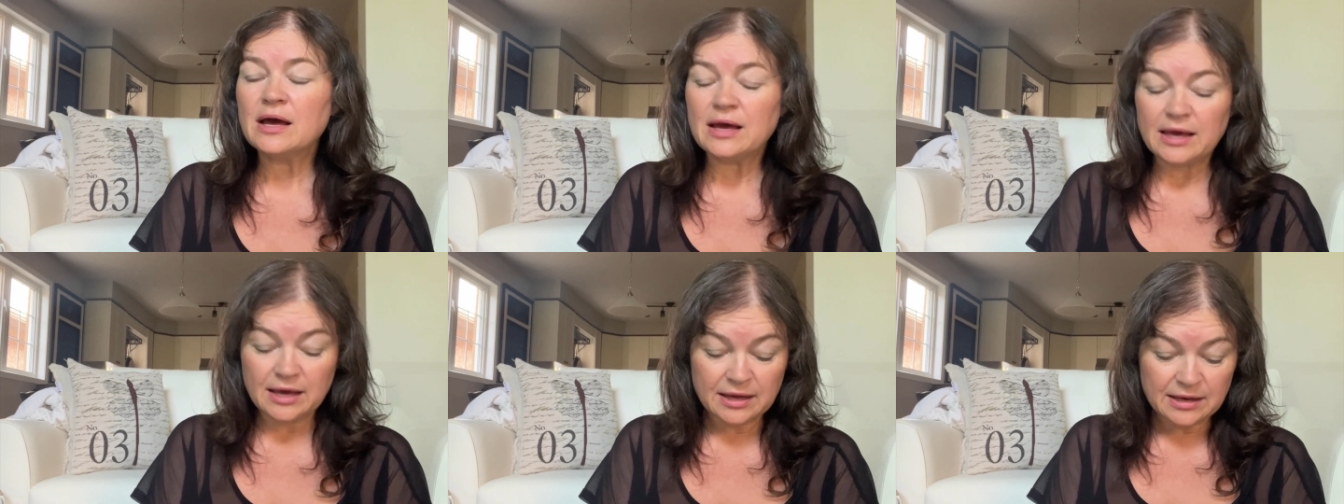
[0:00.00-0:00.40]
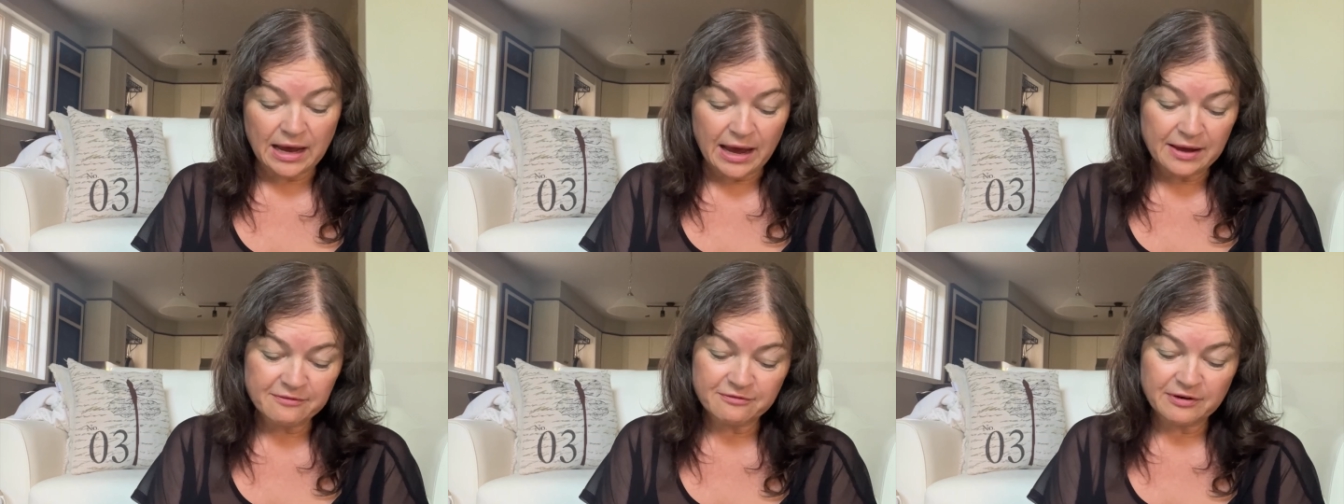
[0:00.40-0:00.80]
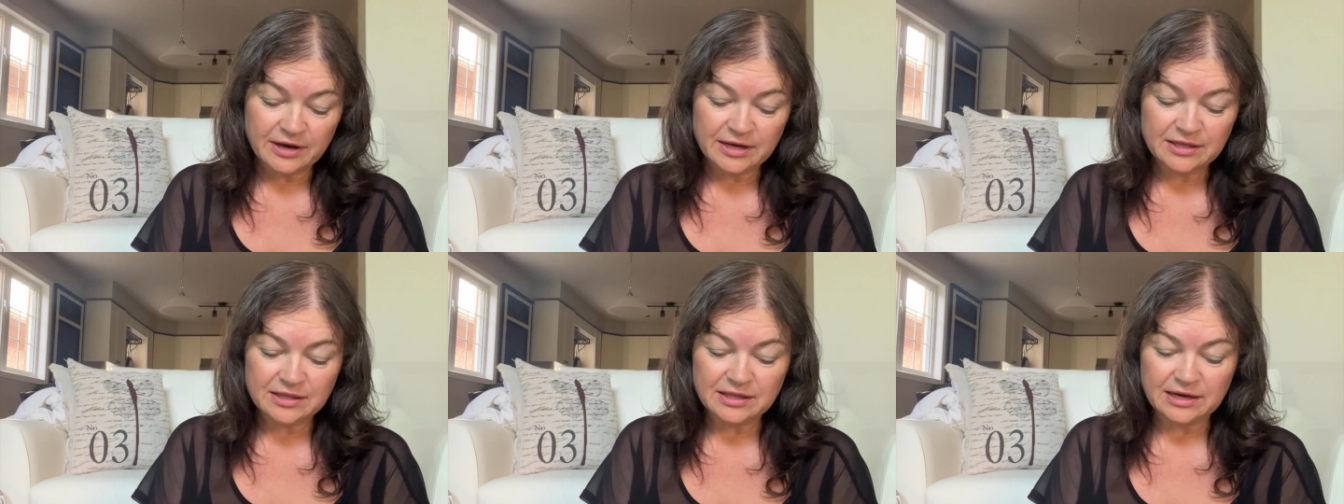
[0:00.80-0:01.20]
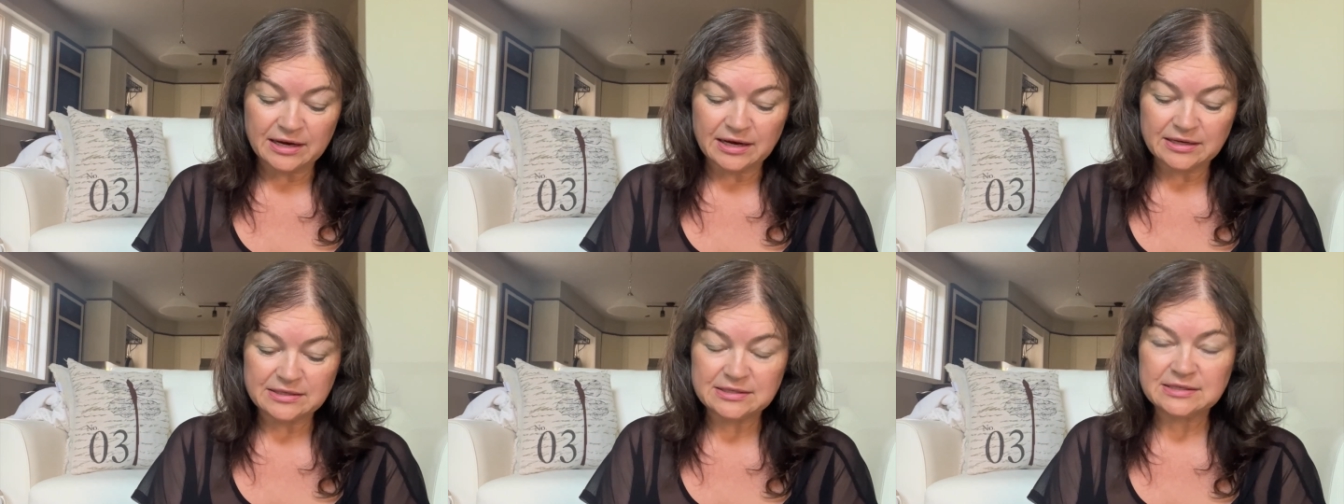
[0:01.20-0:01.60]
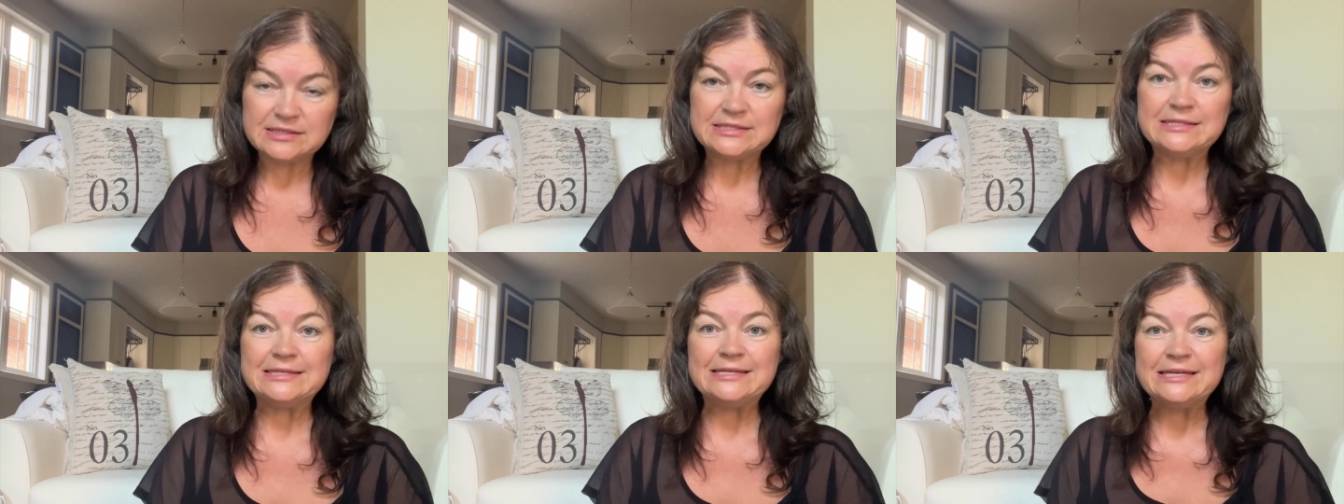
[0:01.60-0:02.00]
And I find that
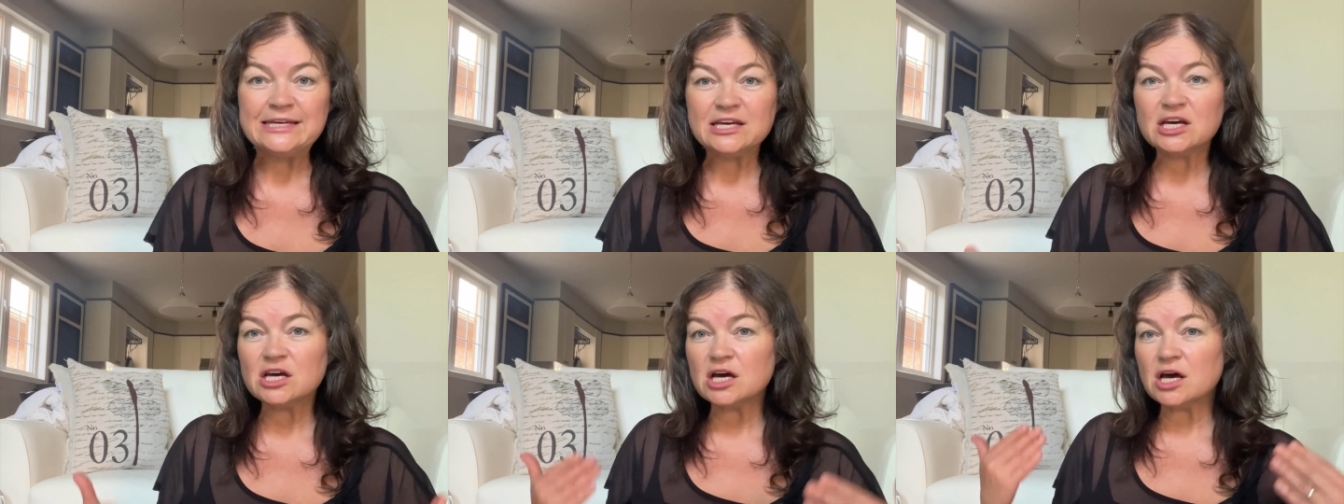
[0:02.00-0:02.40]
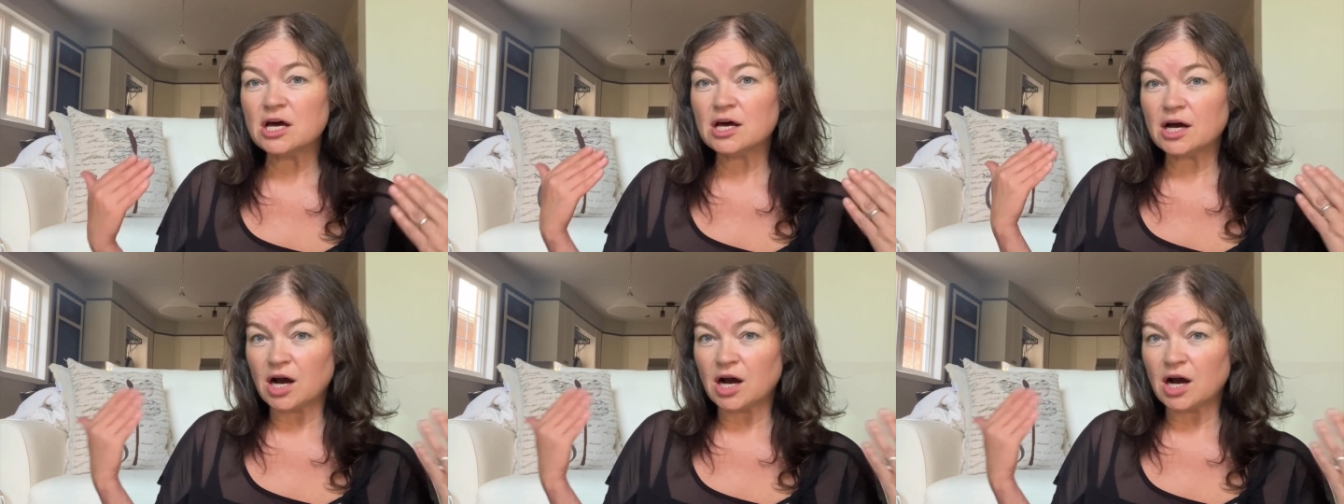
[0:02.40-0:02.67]
tea